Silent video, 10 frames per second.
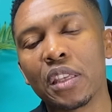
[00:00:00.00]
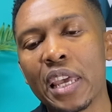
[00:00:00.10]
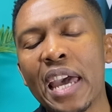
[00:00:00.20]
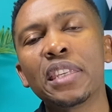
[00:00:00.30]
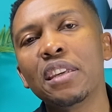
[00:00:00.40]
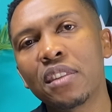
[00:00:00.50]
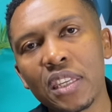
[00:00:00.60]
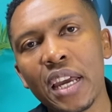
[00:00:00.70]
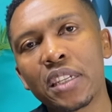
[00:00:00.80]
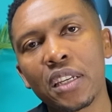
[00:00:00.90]
acids
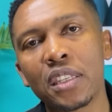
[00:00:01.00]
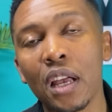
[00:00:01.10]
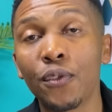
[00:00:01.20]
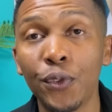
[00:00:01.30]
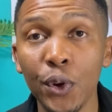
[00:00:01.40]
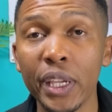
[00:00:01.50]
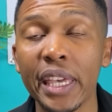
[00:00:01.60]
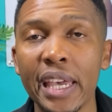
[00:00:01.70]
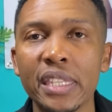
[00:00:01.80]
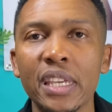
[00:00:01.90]
such as sulfuric
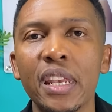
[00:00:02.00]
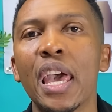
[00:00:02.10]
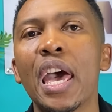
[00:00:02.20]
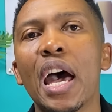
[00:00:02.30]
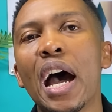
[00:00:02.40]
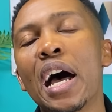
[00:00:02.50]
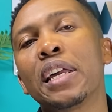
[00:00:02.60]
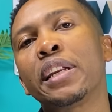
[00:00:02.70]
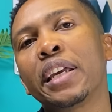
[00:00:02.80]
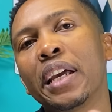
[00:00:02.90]
acid are
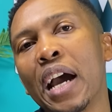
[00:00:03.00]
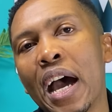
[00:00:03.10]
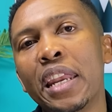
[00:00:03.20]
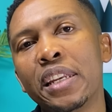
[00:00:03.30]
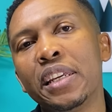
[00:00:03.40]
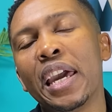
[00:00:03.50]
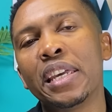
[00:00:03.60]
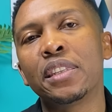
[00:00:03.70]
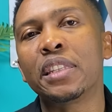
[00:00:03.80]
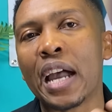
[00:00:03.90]
regarded
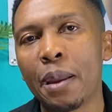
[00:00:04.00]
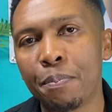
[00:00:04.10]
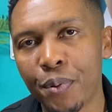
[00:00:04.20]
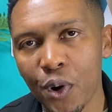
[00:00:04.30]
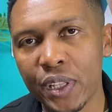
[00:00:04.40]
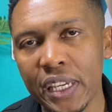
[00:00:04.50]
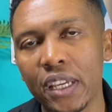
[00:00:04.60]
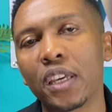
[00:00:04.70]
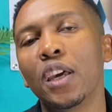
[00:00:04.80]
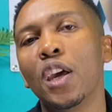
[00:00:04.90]
as
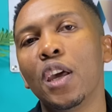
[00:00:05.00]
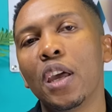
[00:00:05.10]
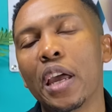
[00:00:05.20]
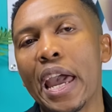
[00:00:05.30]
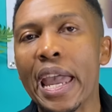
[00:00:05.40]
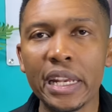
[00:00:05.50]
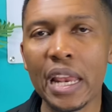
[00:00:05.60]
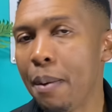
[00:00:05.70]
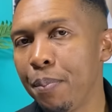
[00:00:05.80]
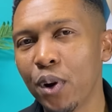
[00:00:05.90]
diprotic. A
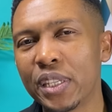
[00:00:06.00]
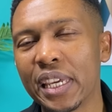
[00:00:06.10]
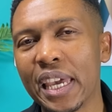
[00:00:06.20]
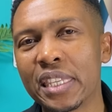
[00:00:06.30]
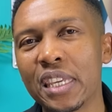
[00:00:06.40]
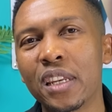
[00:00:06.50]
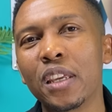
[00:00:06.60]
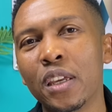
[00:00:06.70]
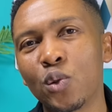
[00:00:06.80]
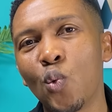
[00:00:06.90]
diprotic acid
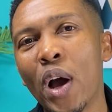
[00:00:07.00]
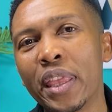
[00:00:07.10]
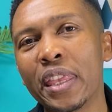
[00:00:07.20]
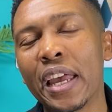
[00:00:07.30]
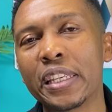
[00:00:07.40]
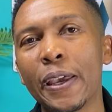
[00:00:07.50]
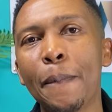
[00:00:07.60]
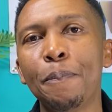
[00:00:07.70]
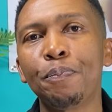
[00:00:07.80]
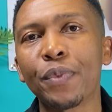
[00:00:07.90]
is one that
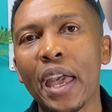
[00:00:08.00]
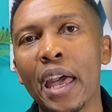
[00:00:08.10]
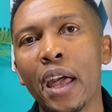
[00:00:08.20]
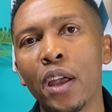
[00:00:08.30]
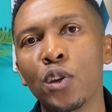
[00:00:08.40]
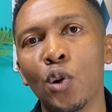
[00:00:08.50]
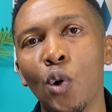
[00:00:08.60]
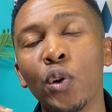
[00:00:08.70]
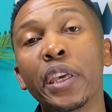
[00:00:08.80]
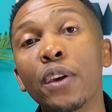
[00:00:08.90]

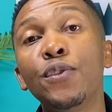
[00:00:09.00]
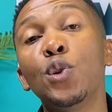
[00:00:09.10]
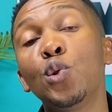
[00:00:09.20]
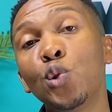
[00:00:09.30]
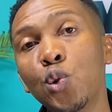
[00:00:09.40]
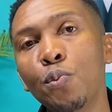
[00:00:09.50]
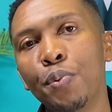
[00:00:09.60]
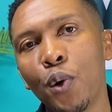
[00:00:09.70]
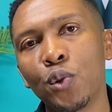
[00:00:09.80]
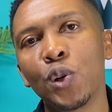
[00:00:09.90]
gives you 2
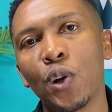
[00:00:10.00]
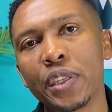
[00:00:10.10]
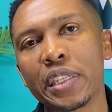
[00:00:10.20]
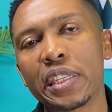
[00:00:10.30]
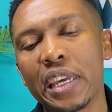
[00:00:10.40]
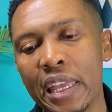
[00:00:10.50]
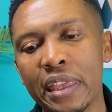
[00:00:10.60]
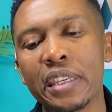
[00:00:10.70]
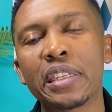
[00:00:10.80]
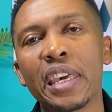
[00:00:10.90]
protons in
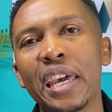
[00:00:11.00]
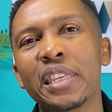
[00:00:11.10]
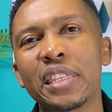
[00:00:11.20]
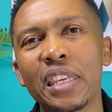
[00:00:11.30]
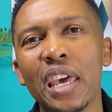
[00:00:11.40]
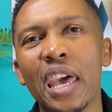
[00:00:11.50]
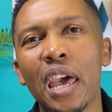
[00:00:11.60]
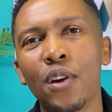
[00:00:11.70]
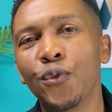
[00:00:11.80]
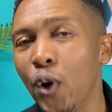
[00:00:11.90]
this case
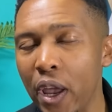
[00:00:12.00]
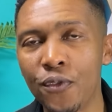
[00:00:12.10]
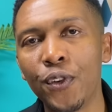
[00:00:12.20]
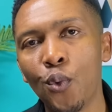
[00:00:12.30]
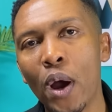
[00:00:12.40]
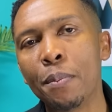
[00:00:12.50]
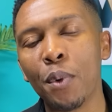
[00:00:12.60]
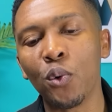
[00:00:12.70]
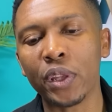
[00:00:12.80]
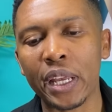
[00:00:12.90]
for every 1
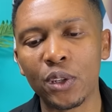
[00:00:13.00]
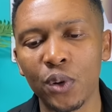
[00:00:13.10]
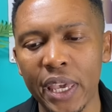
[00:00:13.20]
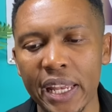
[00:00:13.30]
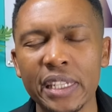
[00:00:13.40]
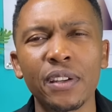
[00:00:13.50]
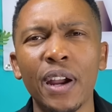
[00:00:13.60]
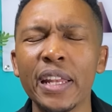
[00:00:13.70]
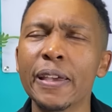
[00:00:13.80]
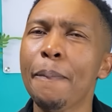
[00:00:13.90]
mole that you get, right?